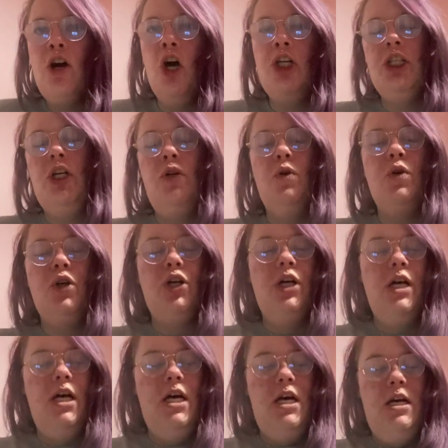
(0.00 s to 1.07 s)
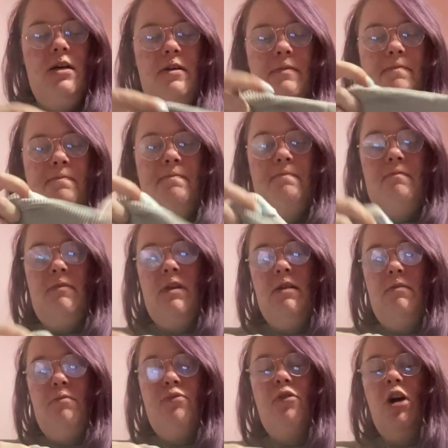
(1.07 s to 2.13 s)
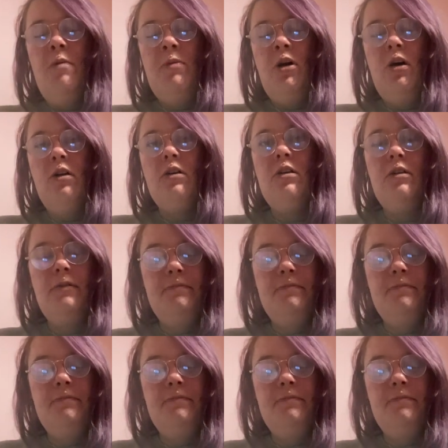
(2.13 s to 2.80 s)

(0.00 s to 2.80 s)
kind of look, Primark